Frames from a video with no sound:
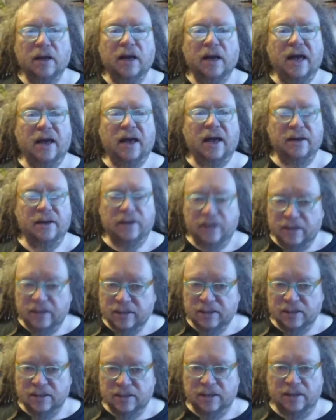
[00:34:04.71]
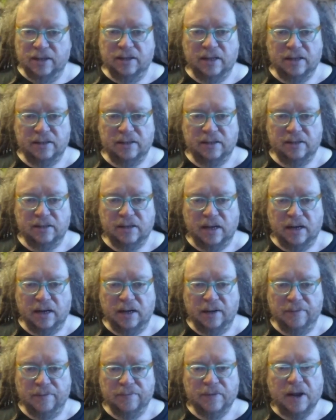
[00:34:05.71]
and decency in that
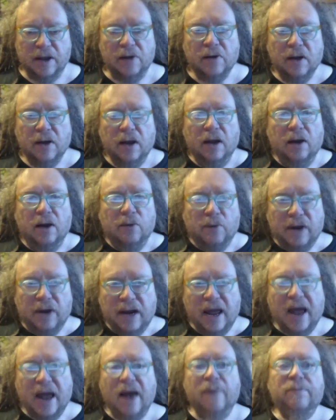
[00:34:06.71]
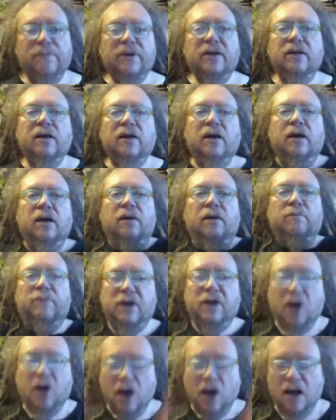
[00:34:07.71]
society. Now, what happened,
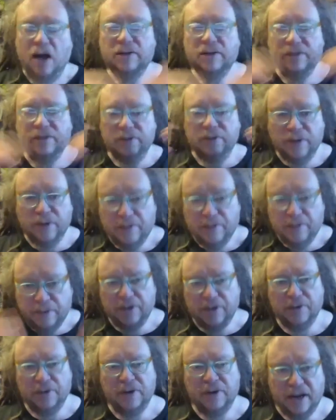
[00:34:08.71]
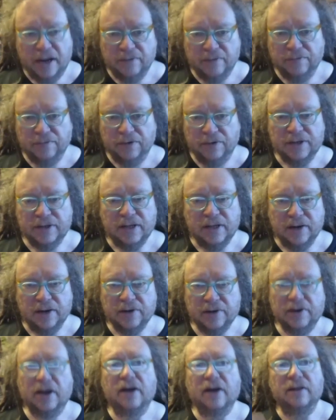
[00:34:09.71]
because the way we created first the
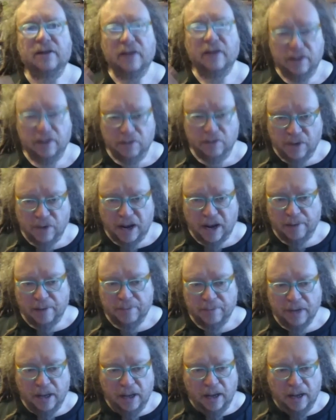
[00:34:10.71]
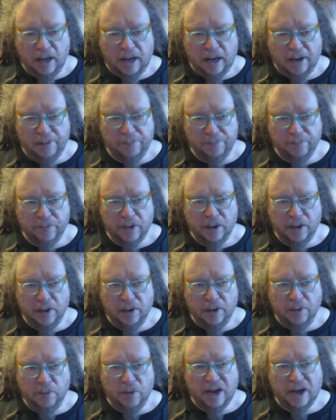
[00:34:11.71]
internet and then the web
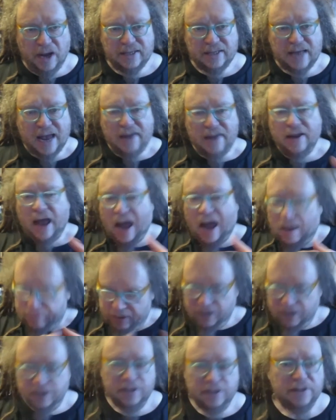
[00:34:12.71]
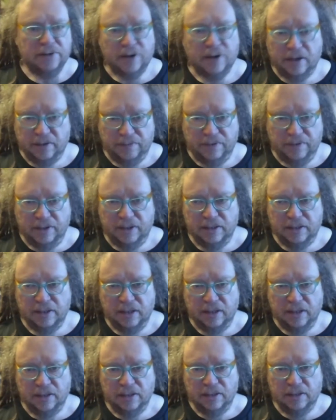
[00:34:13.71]
was absolutely destructive to these
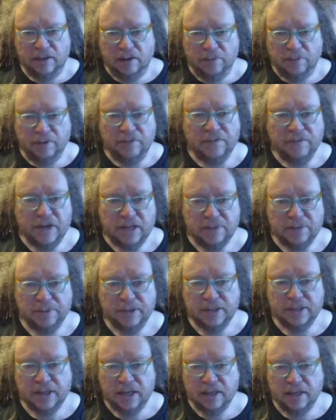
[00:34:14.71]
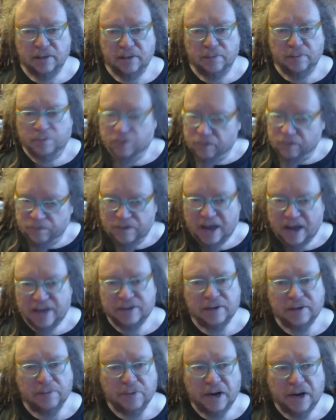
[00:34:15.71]
things. When Facebook said move
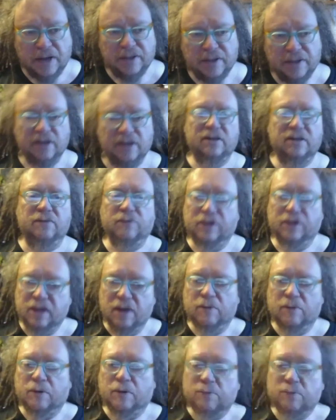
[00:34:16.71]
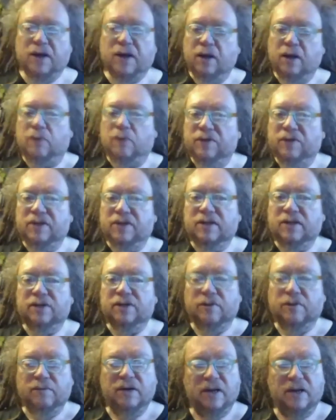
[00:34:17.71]
fast and break things, what they were breaking were these
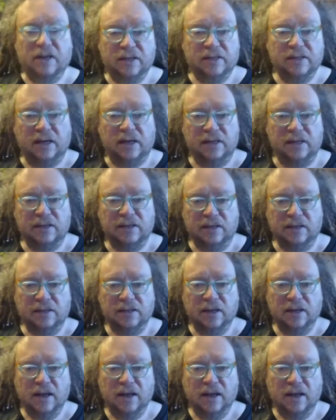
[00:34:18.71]
intermediate sized things.